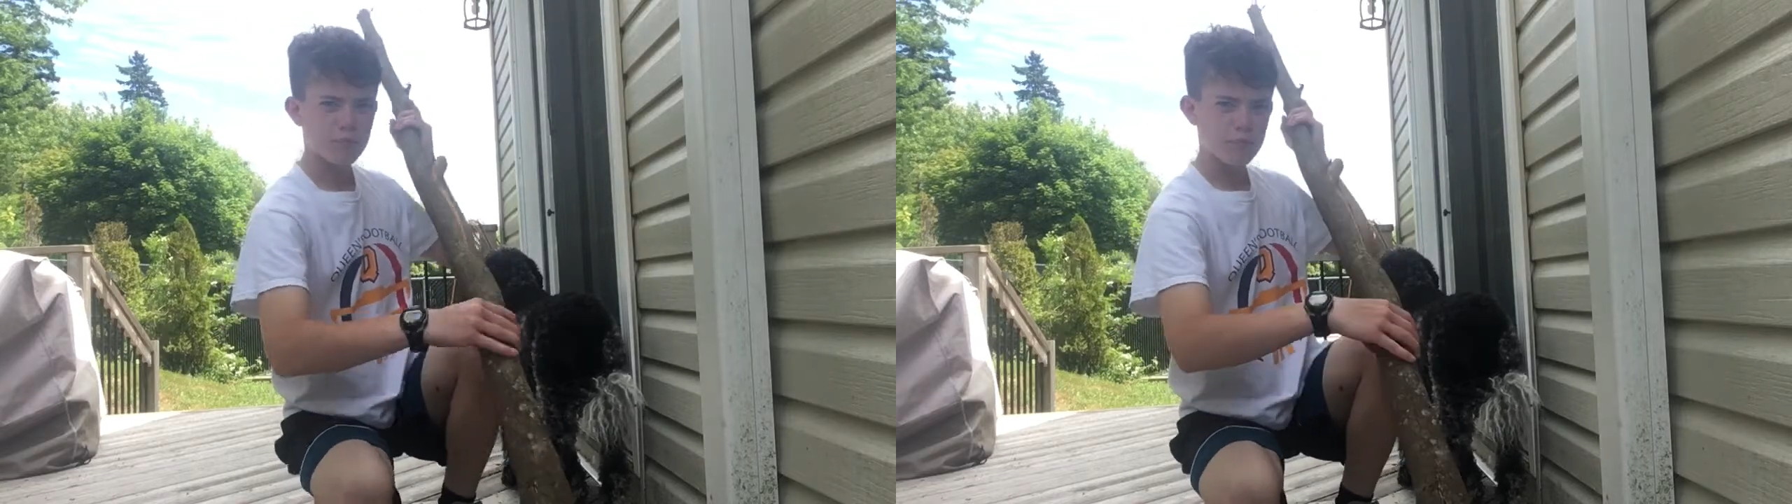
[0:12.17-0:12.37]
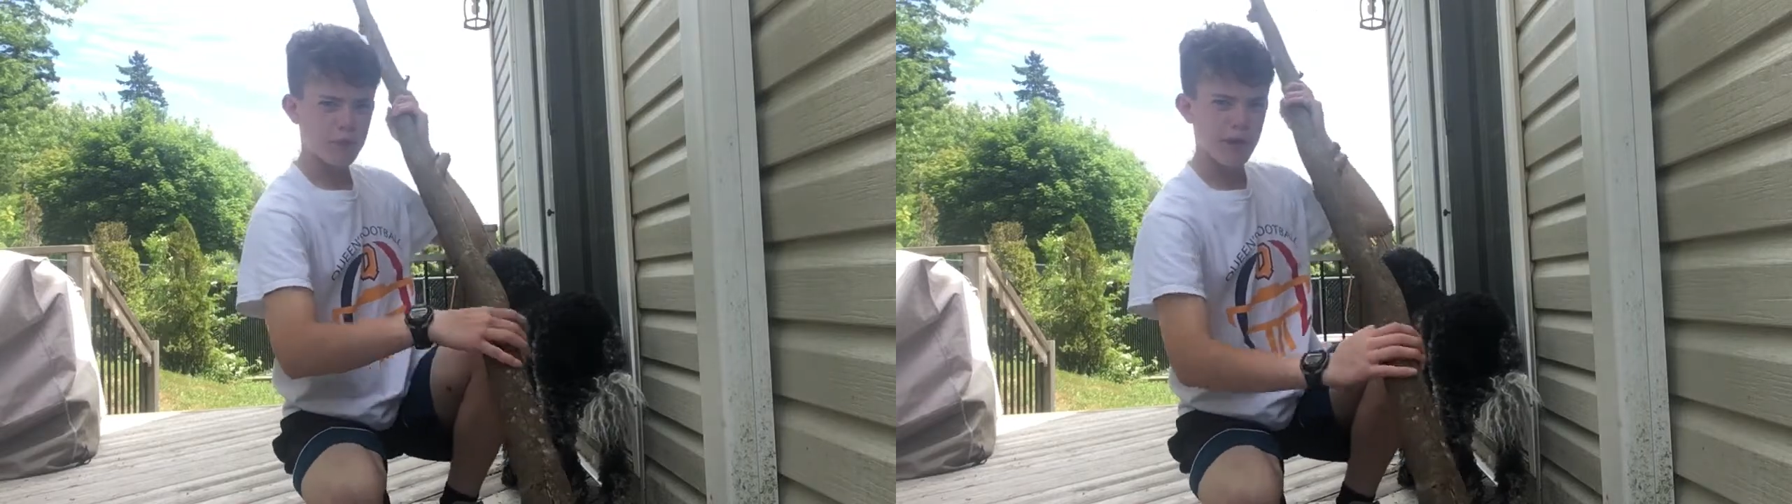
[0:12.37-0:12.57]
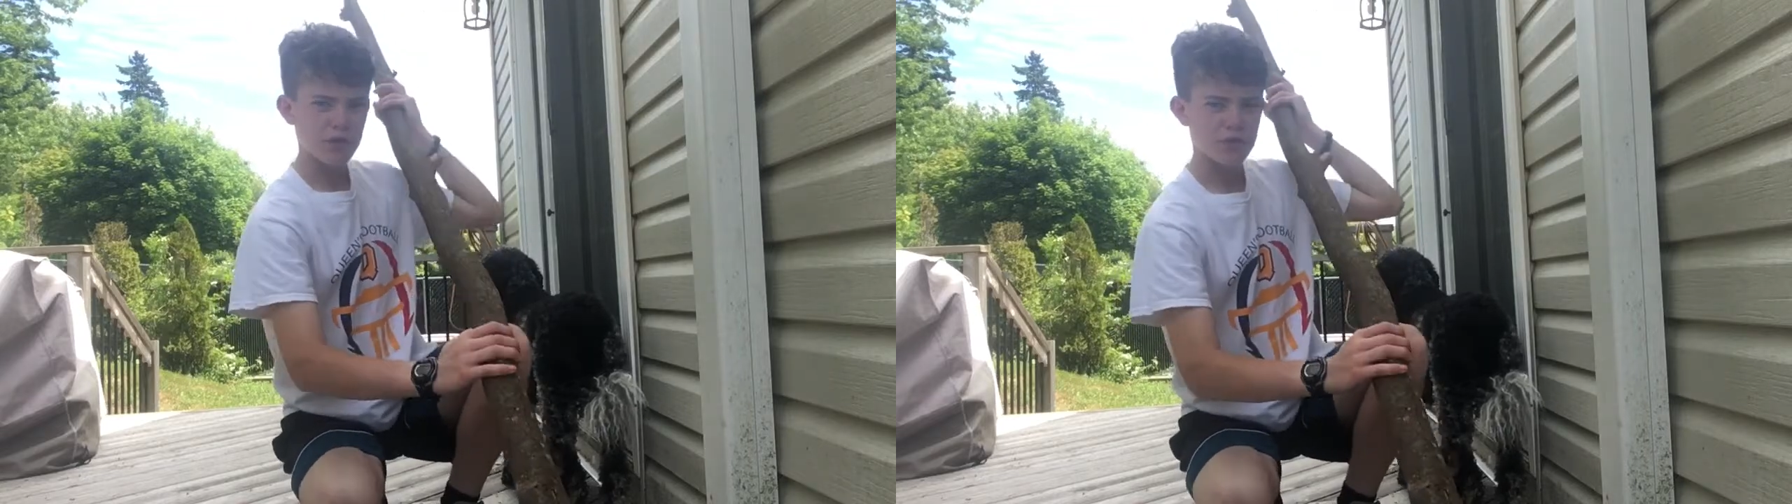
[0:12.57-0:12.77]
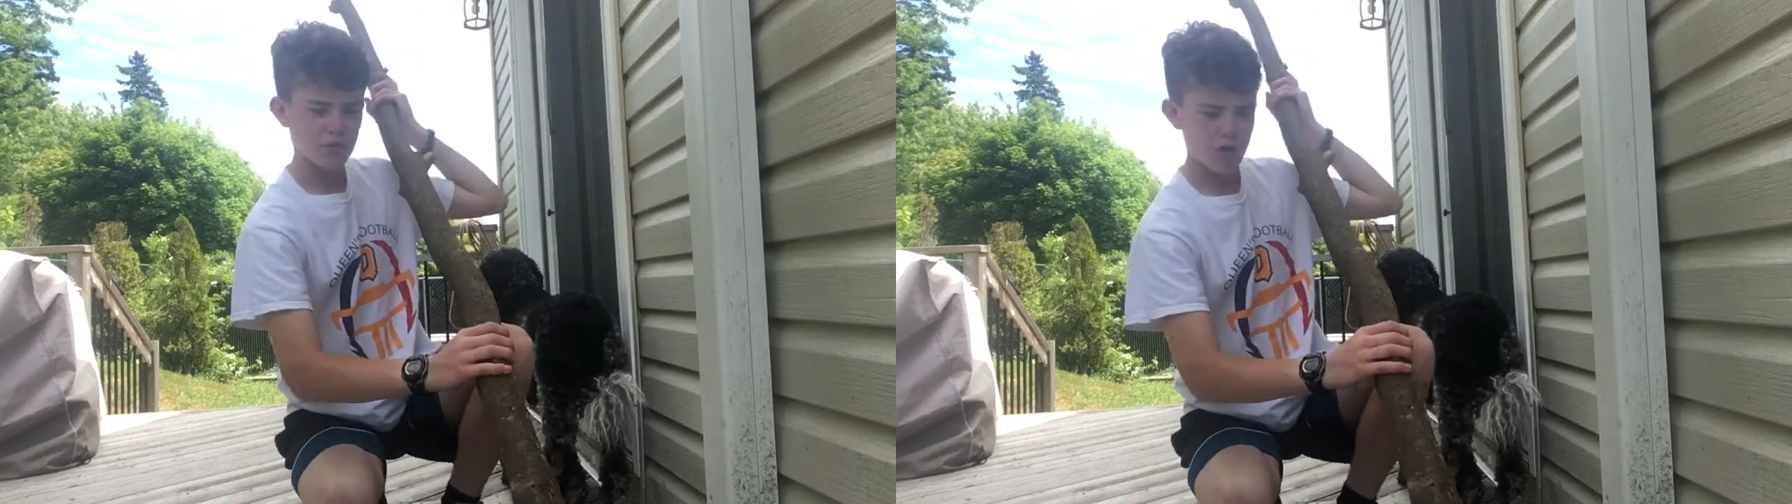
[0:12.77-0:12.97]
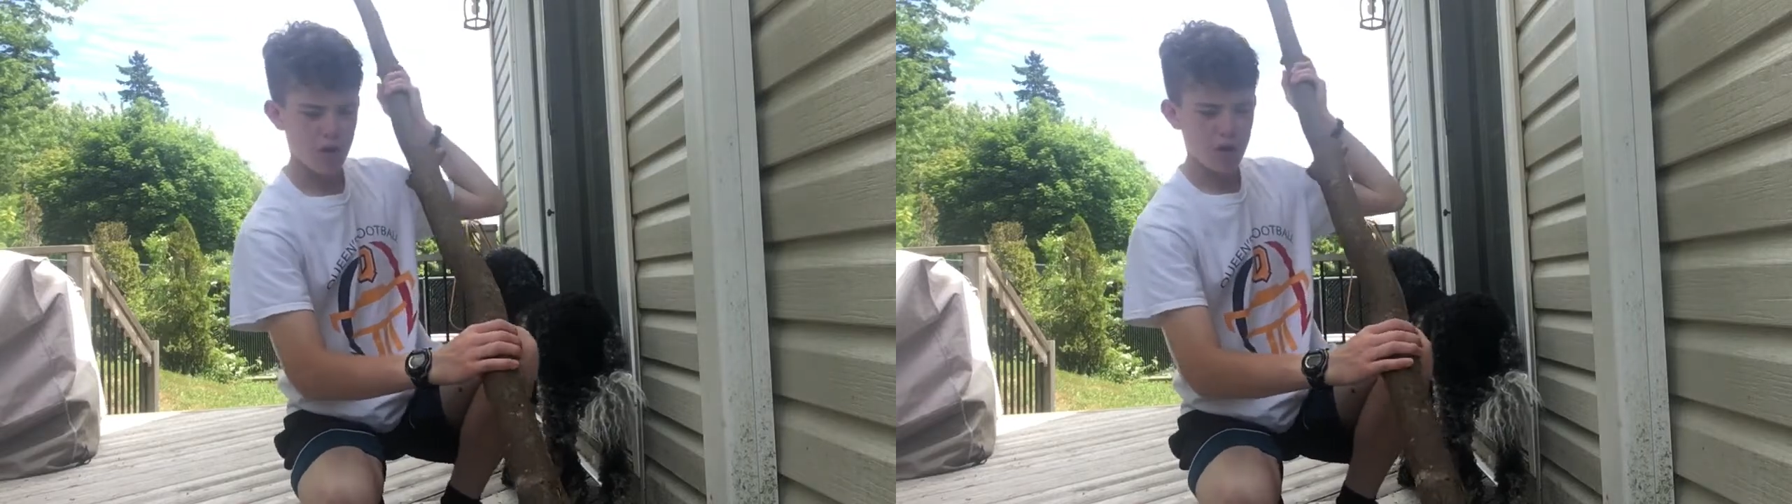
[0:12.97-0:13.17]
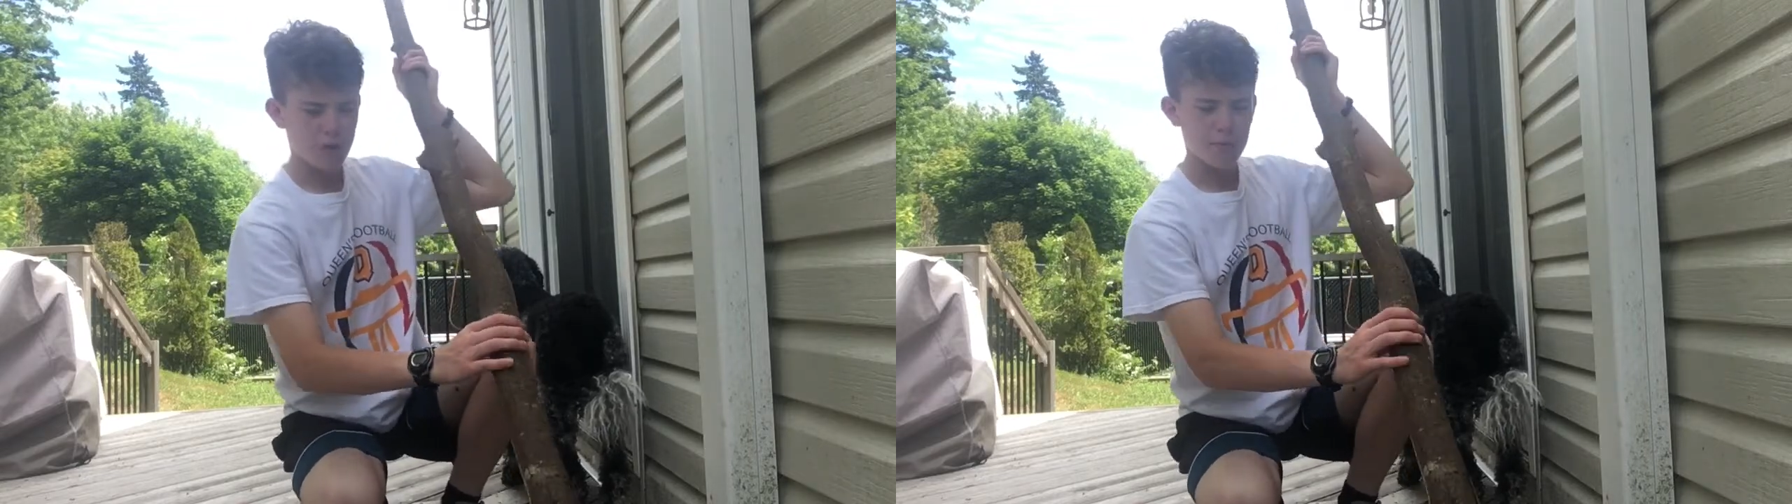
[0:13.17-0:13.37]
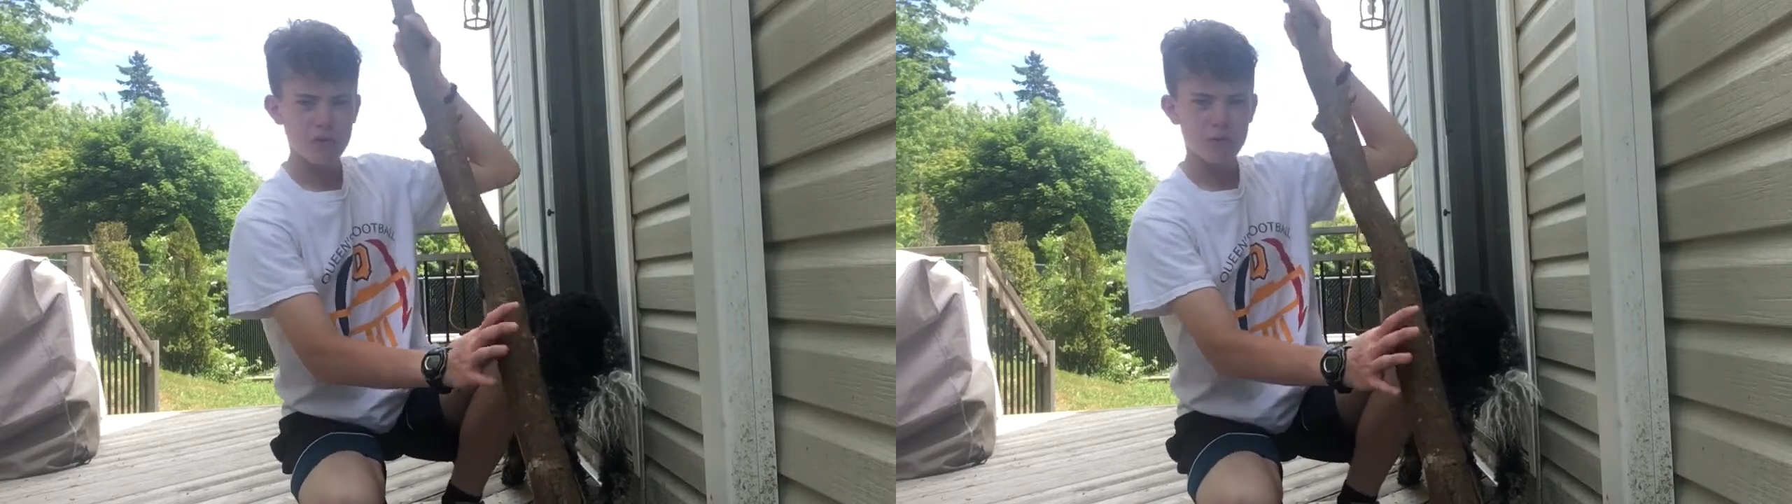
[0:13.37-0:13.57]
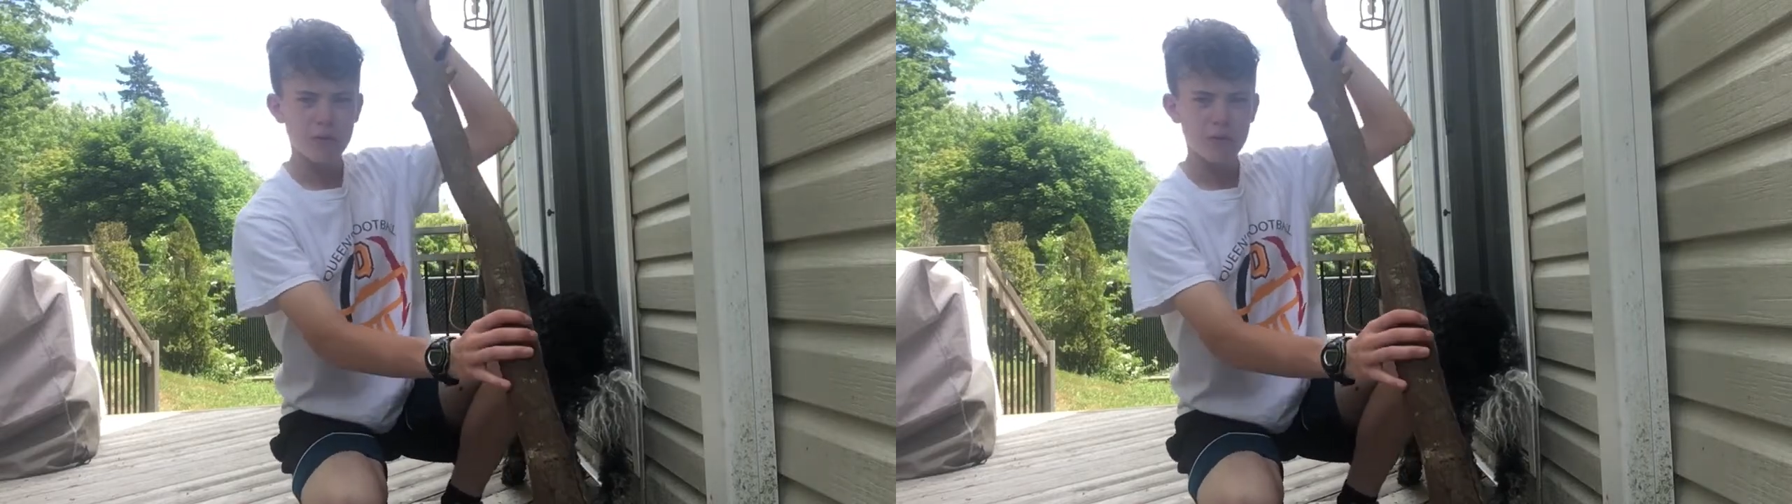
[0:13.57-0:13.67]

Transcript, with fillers: branch or log or piece of